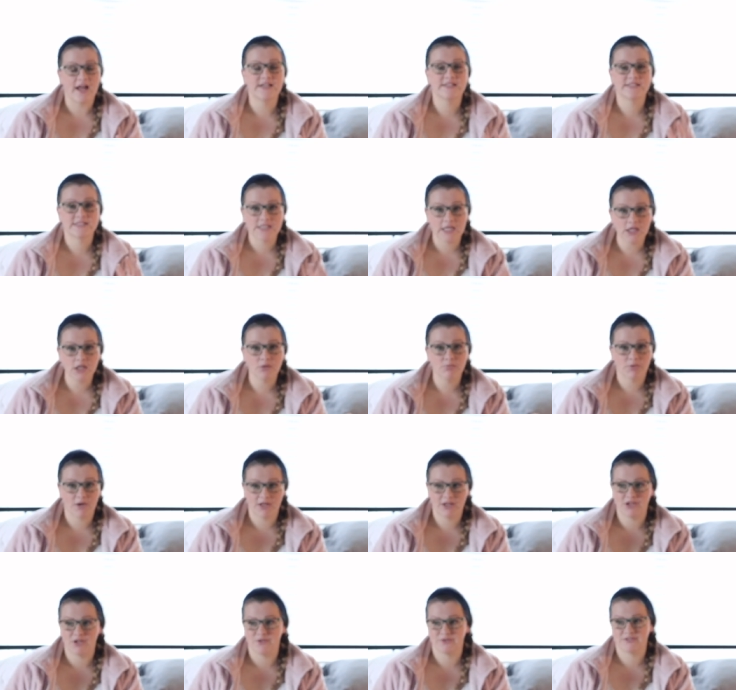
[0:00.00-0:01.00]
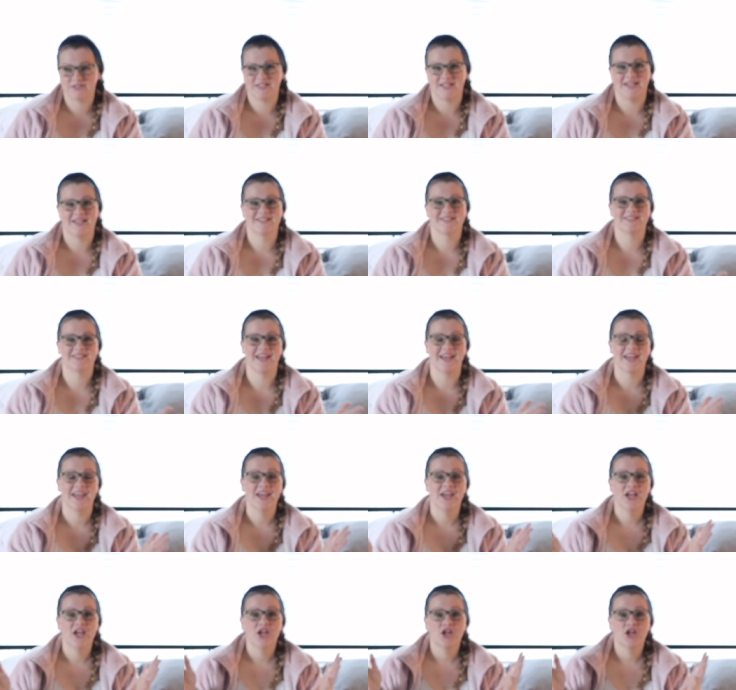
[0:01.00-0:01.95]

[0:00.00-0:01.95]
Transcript: And celebrate those things. Like,